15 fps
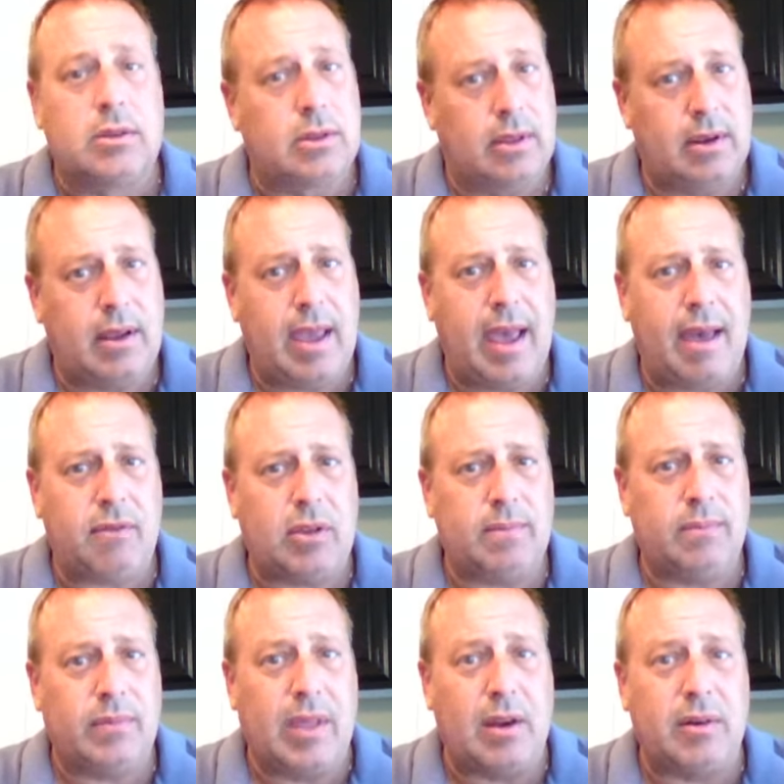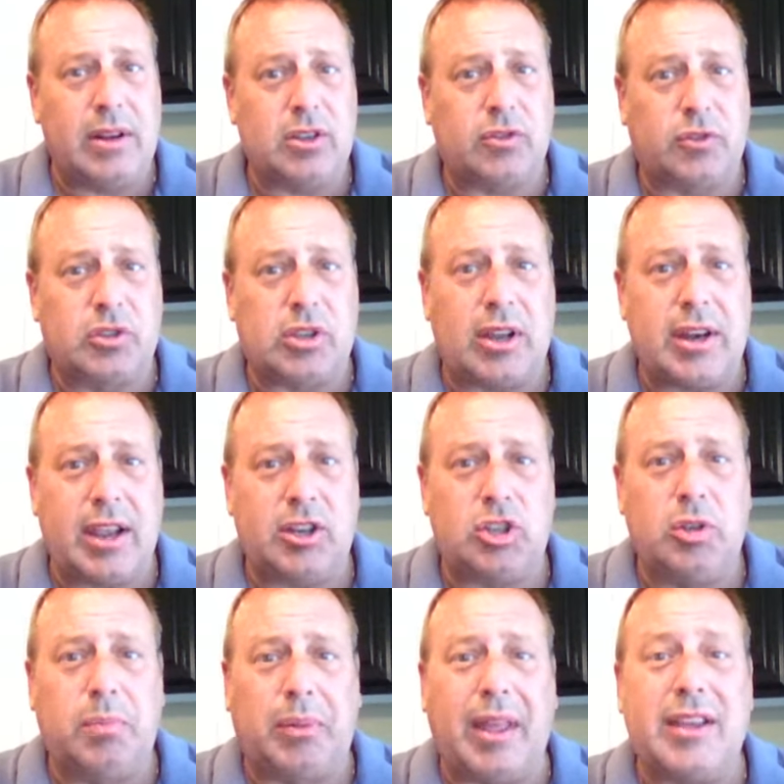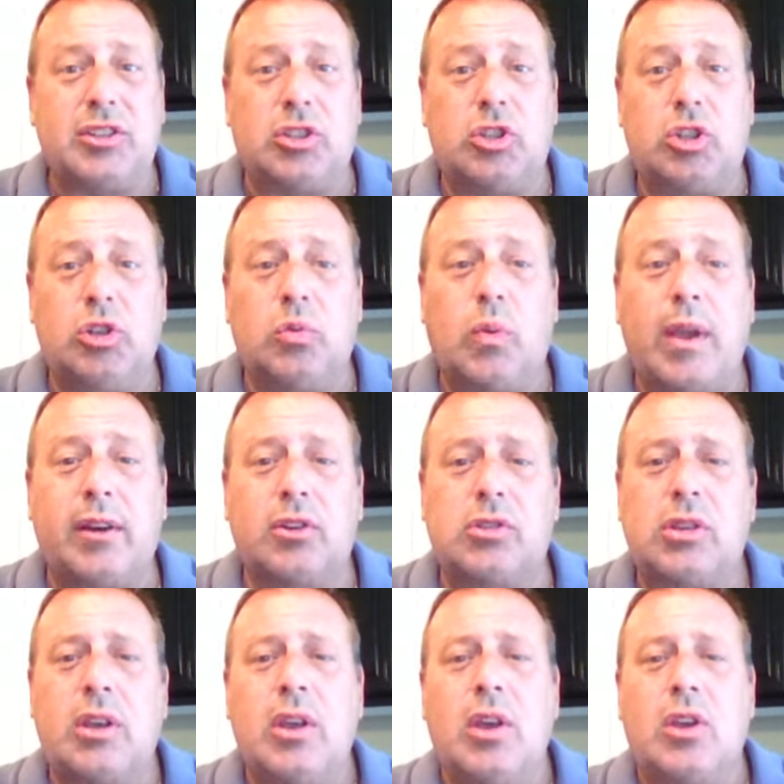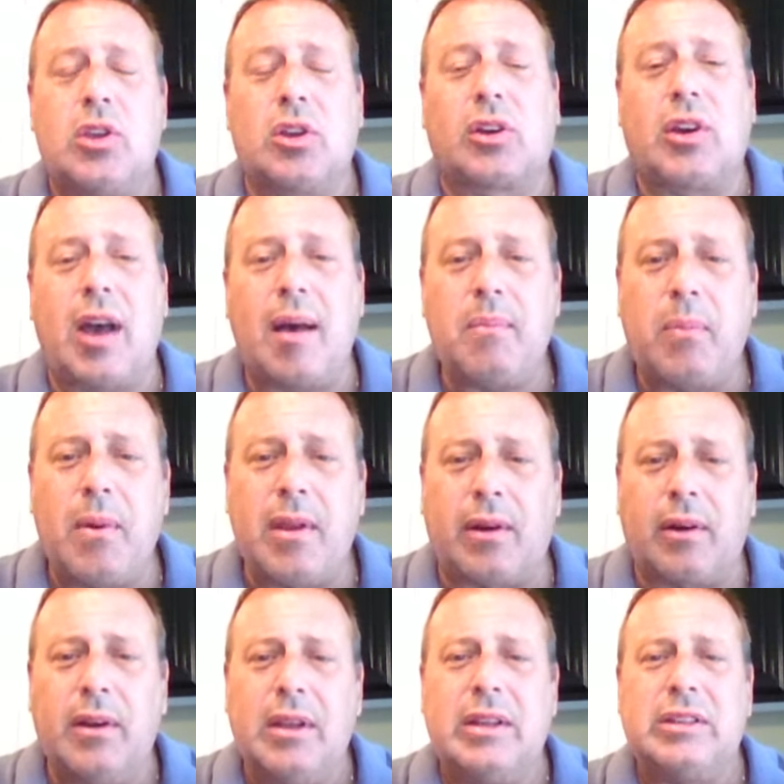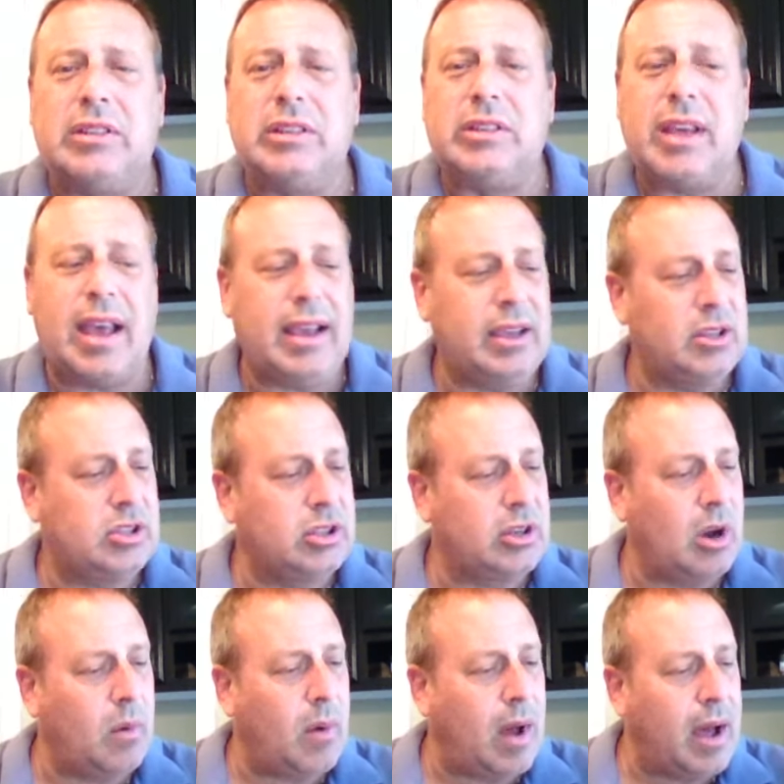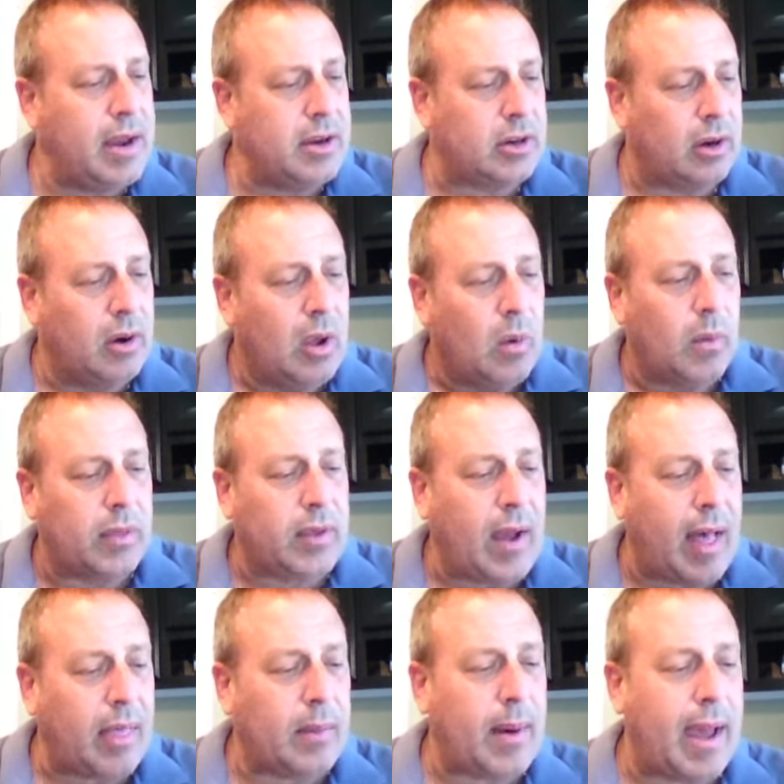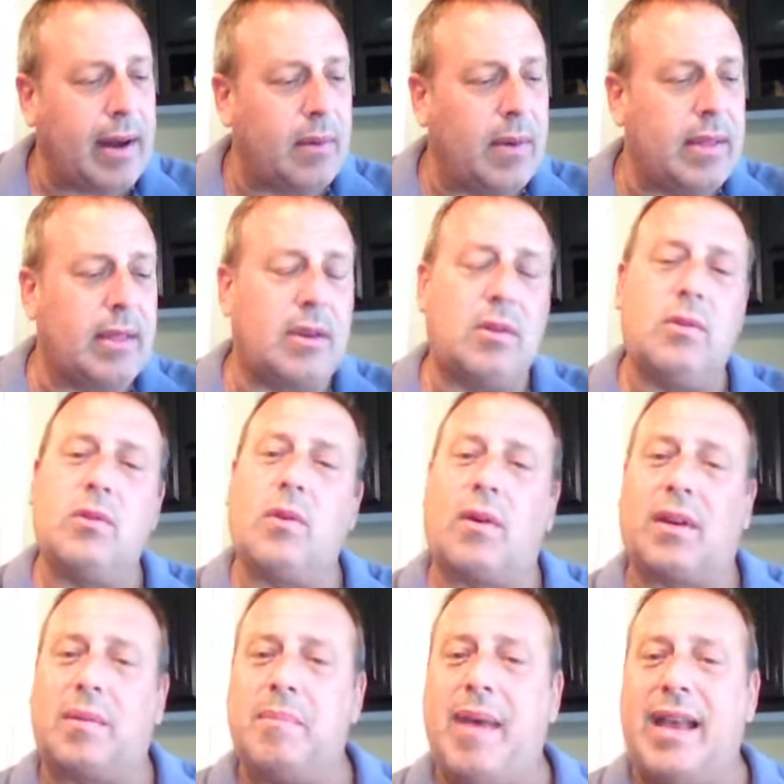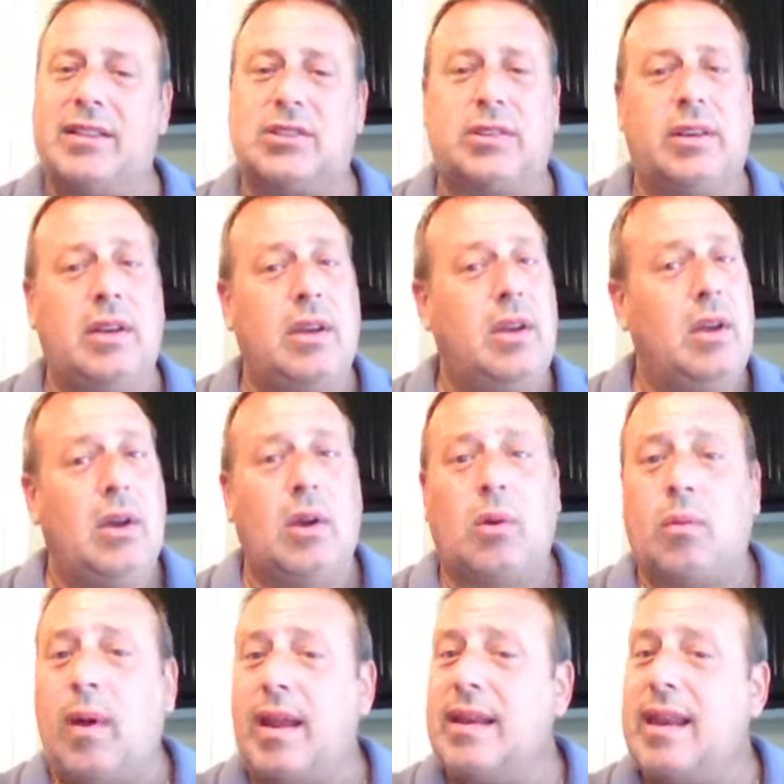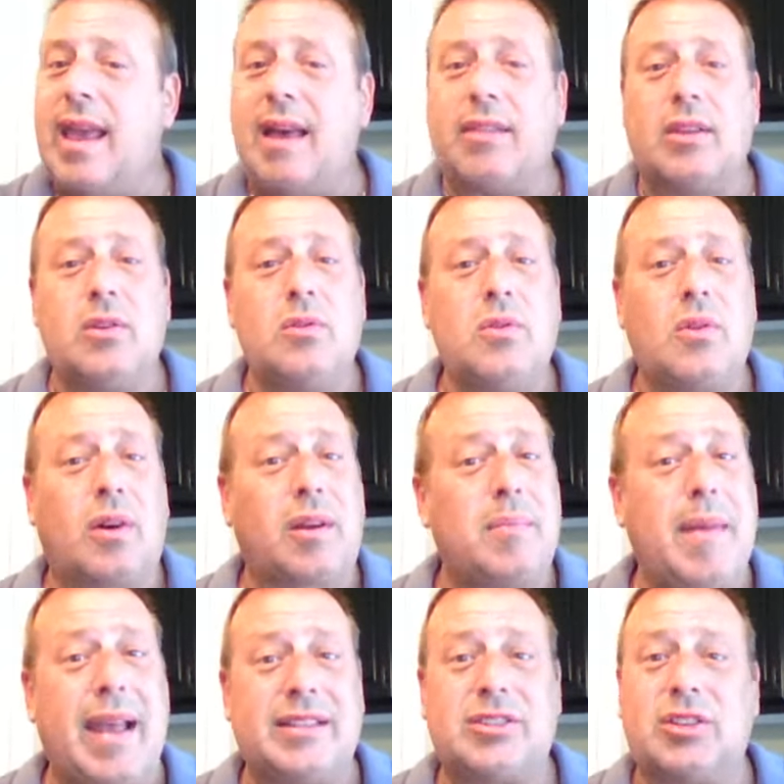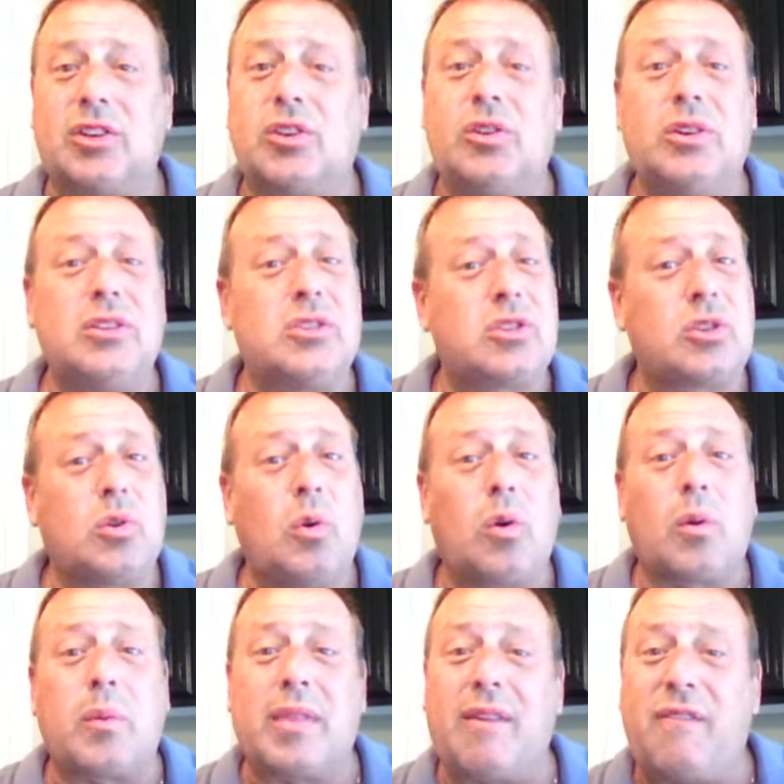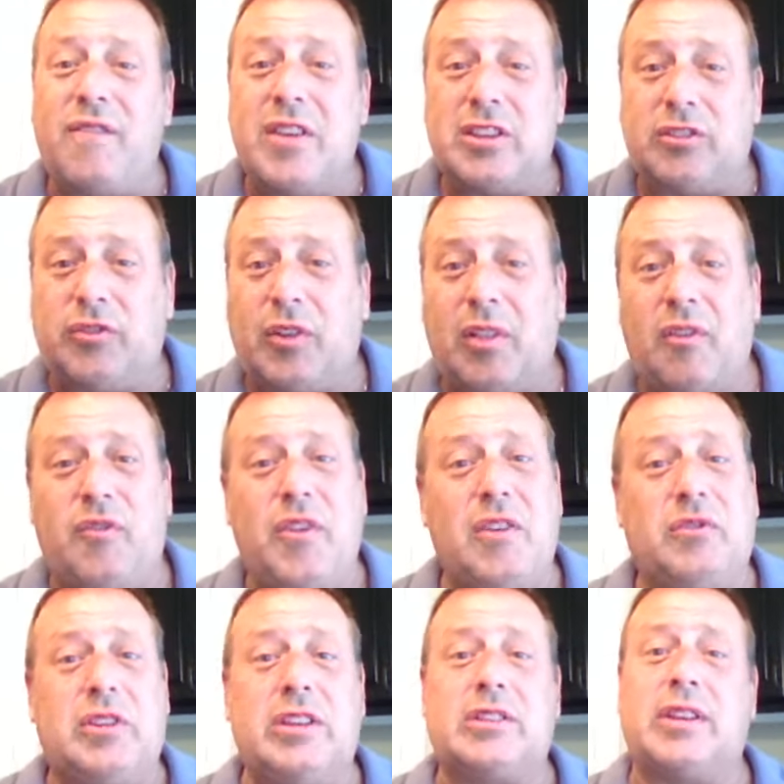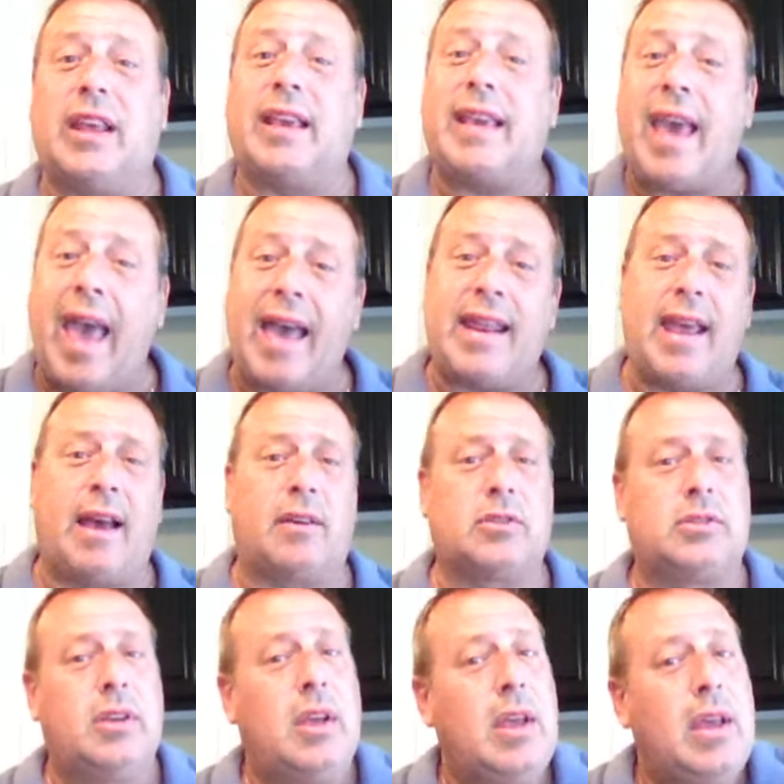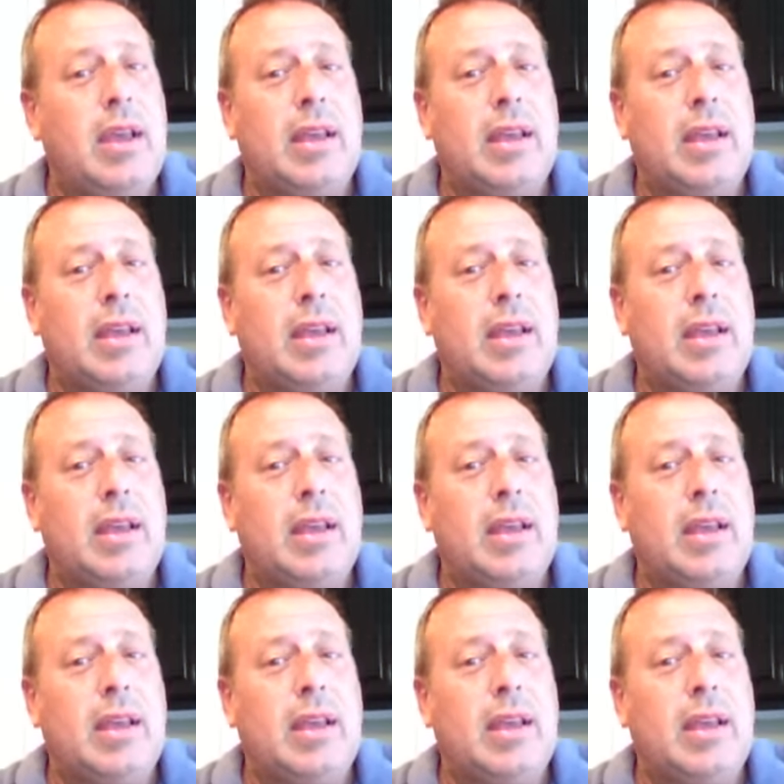So there you have it. There it is for Sunday. Two plays and two winners. Your comp winner today is to go under with Colorado and the New York Mets. Right now, the New York Mets couldn't score with a fistful of 50s in a cat house.